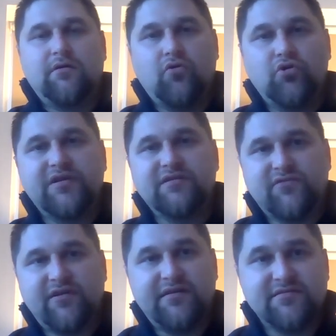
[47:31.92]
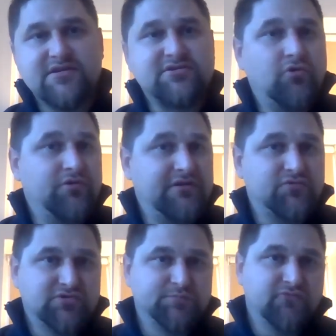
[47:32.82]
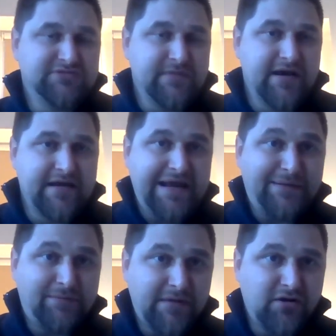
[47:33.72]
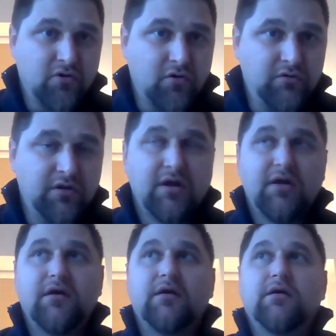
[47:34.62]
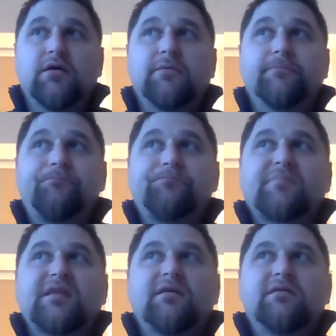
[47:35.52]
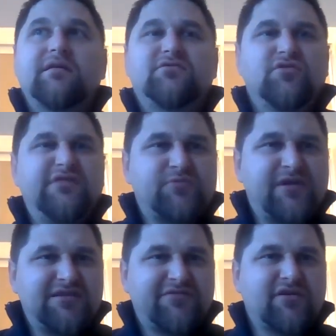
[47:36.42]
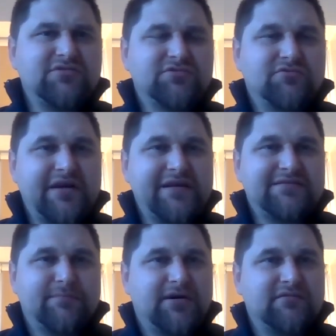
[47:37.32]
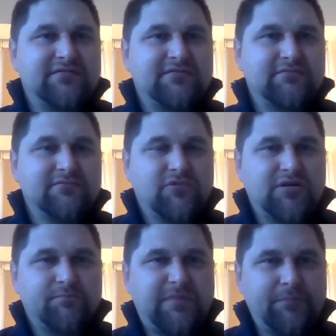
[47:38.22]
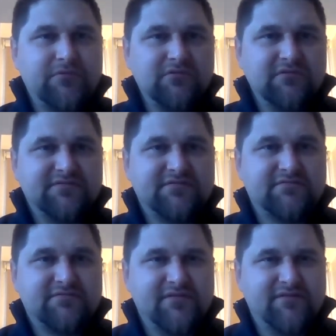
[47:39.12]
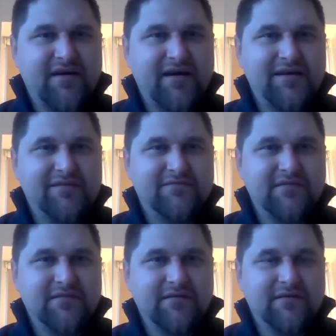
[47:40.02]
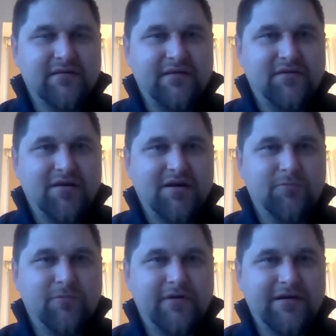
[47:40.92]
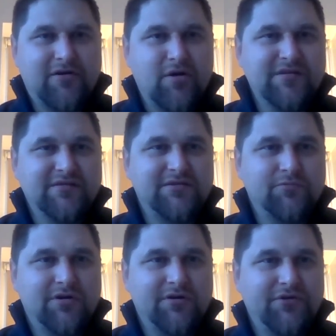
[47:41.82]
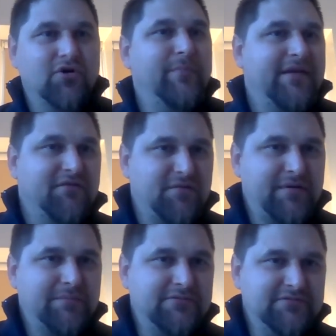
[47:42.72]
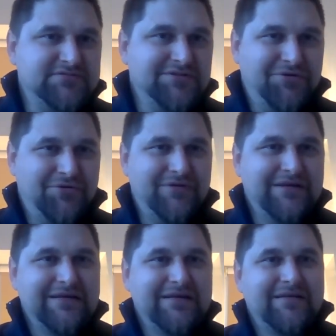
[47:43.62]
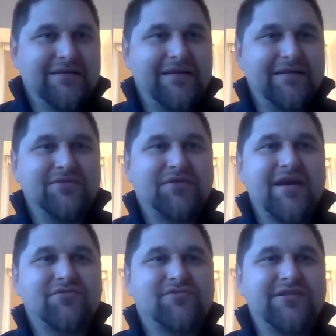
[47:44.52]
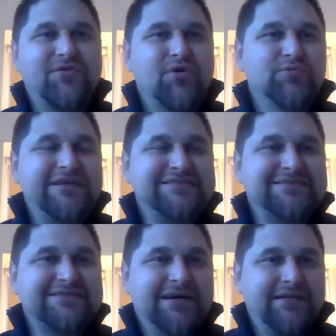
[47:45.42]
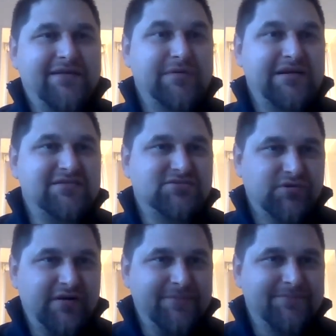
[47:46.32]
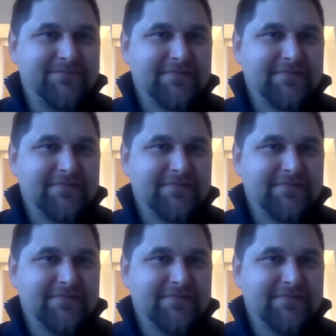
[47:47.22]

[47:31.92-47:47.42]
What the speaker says: audience, for an international audience, was my aim, my goal. It's always very difficult to write about what people survived in an area, in a community where many of the people. So, and you can't really always tell everybody's story,